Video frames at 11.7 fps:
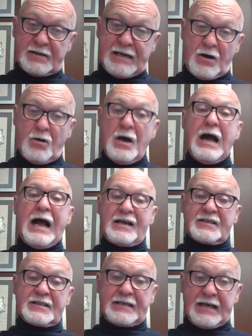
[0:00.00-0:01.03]
now
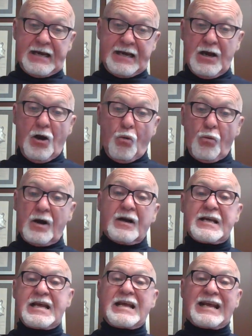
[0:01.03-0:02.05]
has the day where
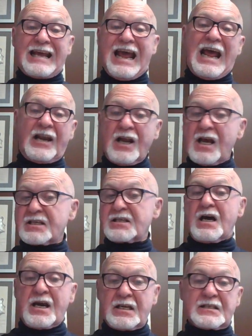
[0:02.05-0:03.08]
he can
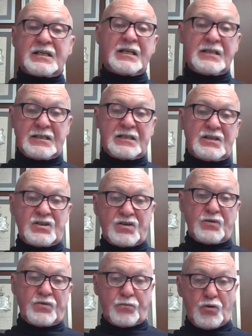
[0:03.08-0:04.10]
assign sentences
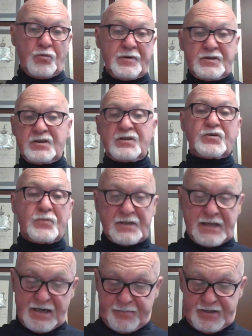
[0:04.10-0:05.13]
to the Romans and to his
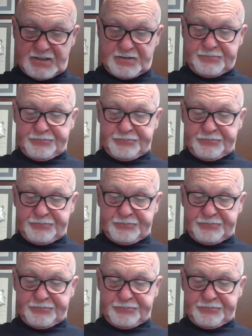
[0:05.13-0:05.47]
enemies.